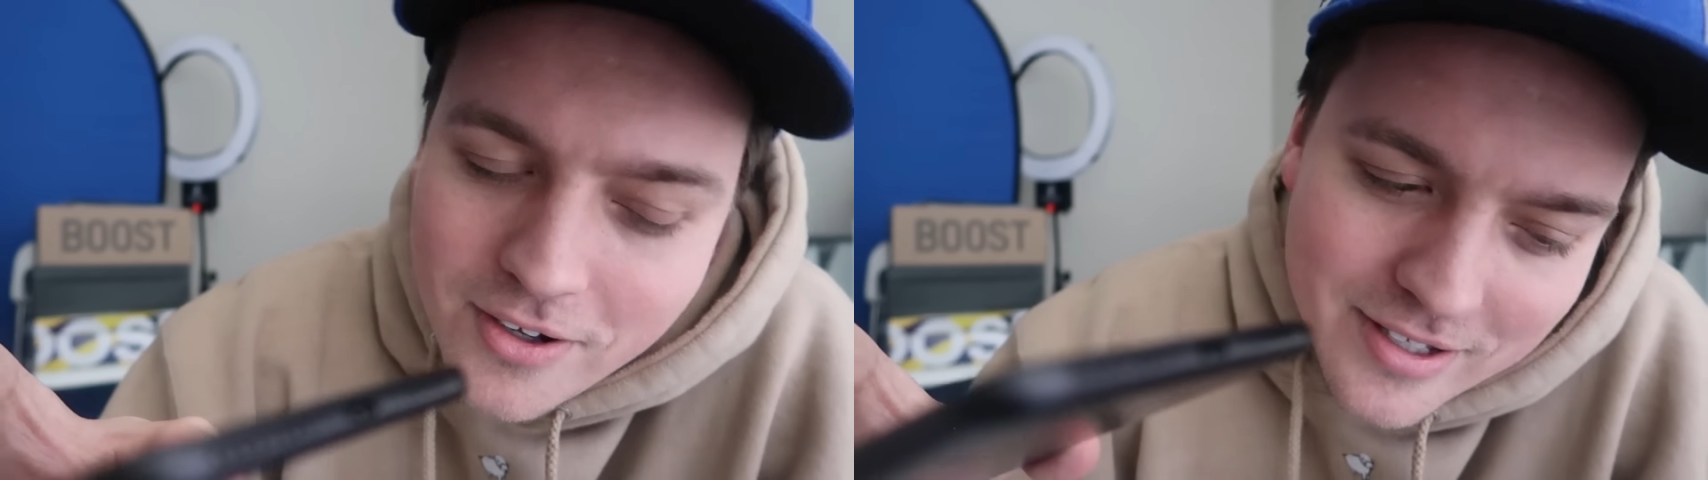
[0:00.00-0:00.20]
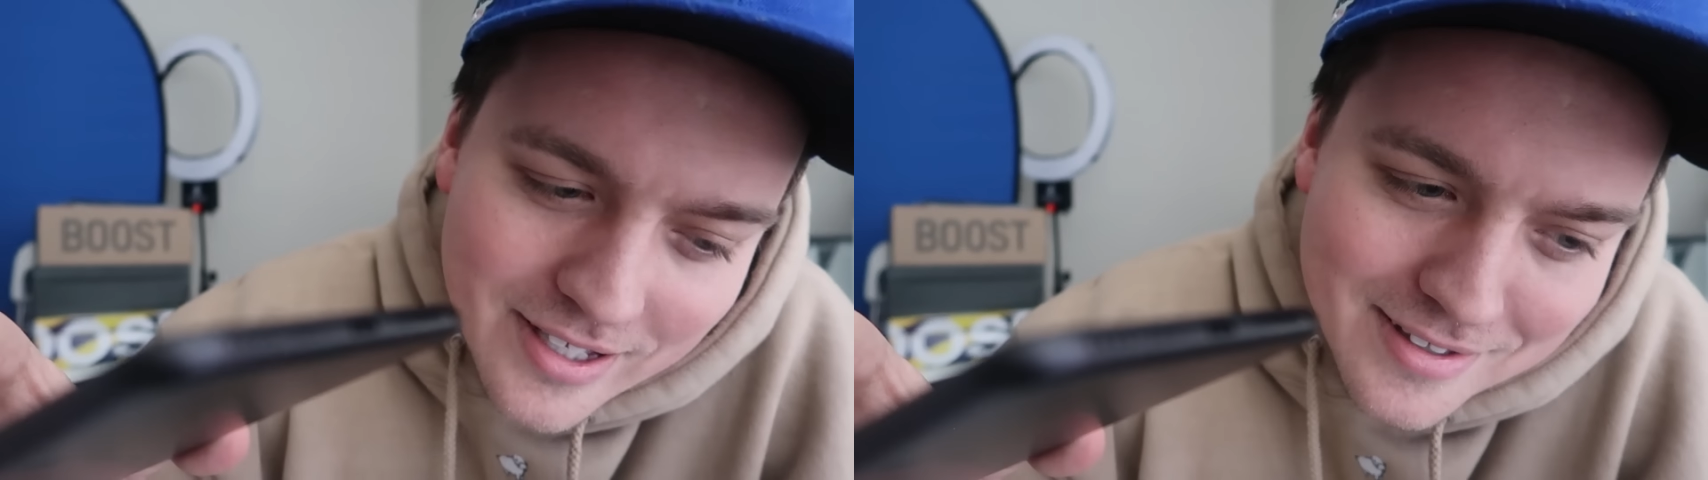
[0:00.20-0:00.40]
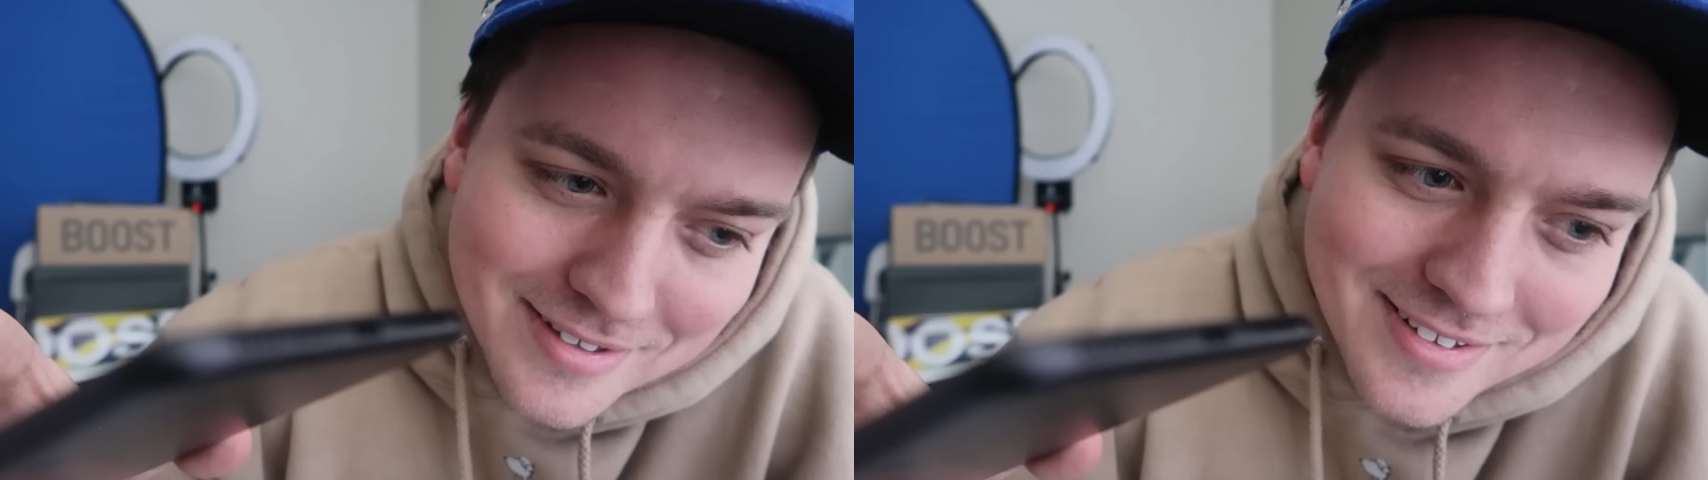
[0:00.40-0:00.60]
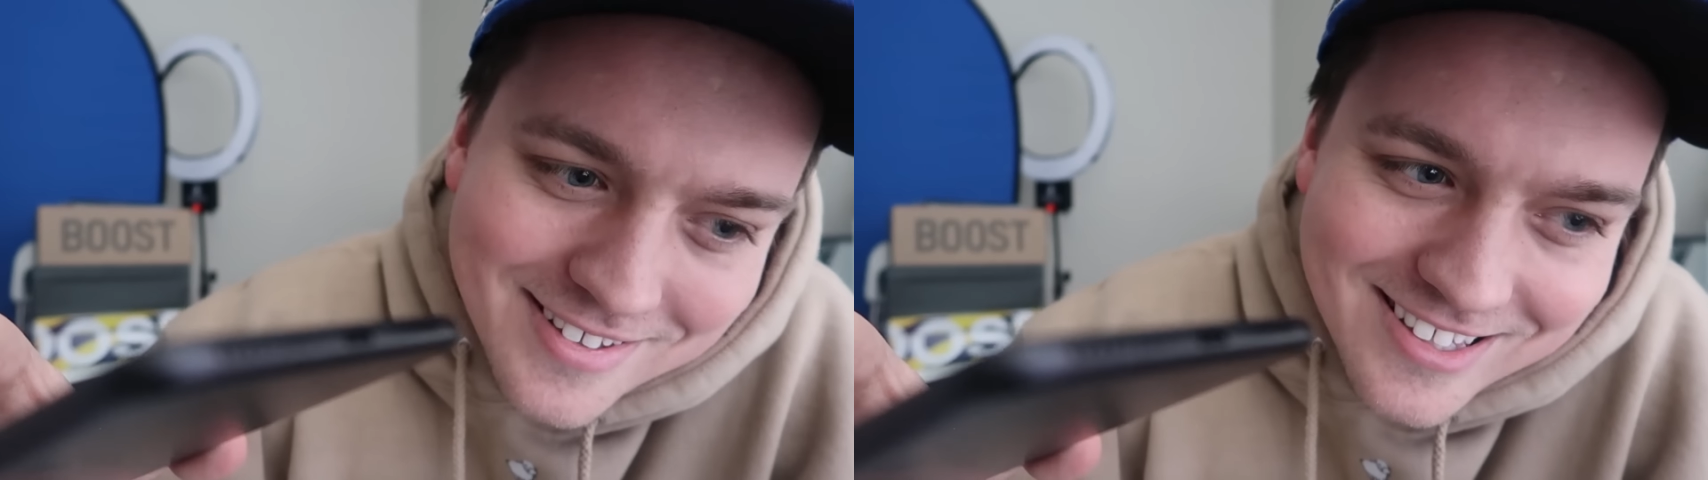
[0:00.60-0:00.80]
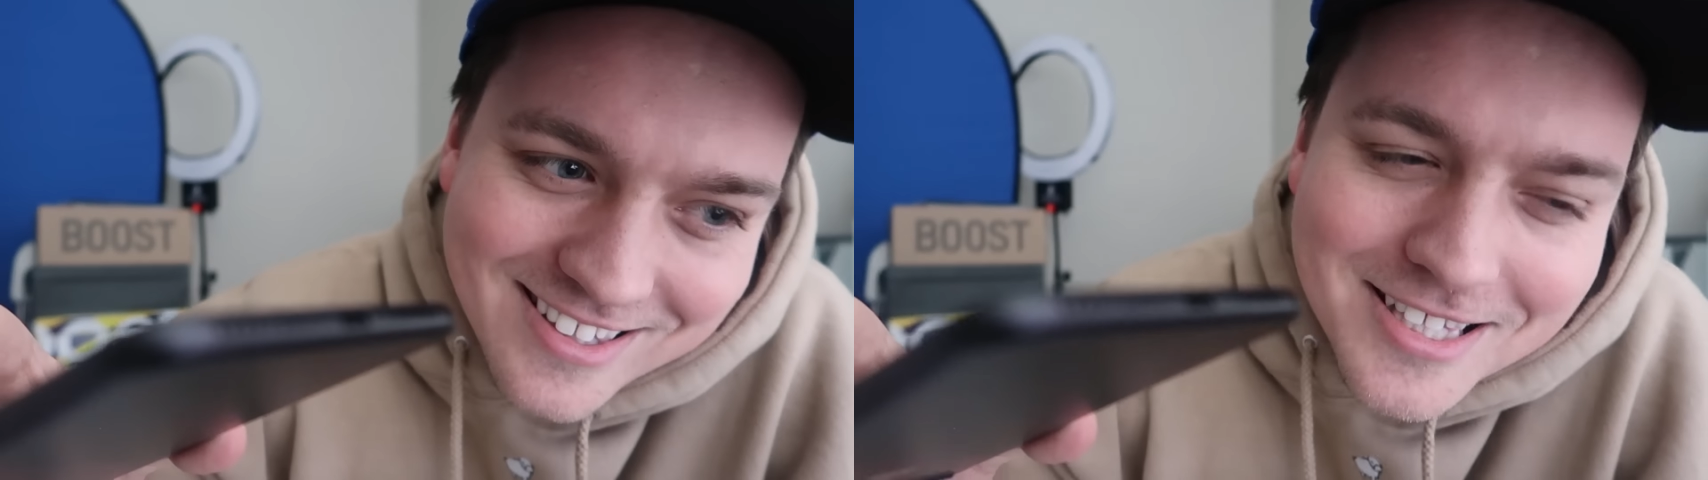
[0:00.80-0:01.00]
Oh, yeah. And
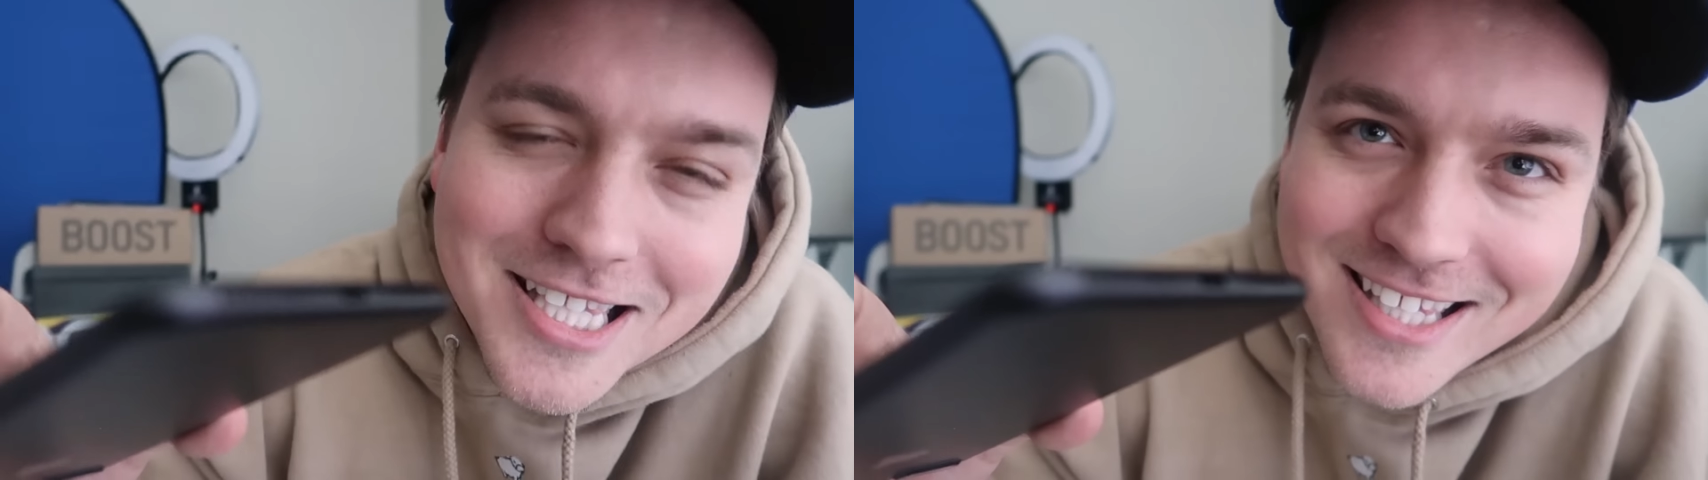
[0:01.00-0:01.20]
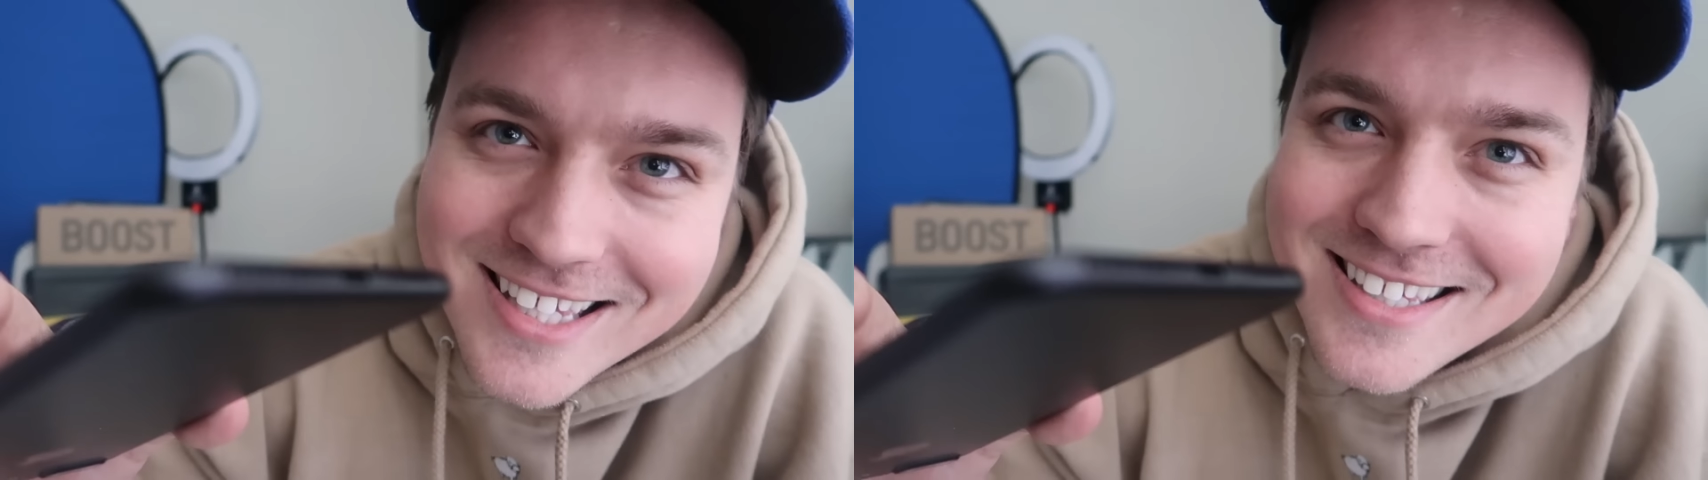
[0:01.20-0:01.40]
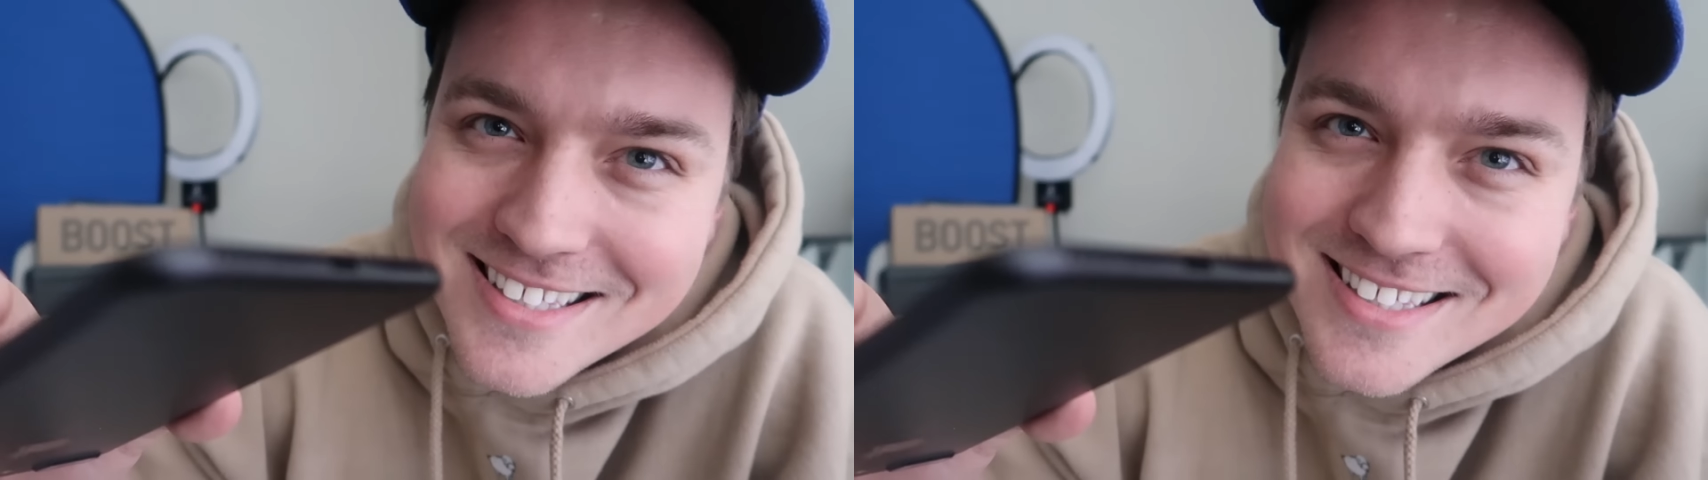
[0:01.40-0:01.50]
tells me to take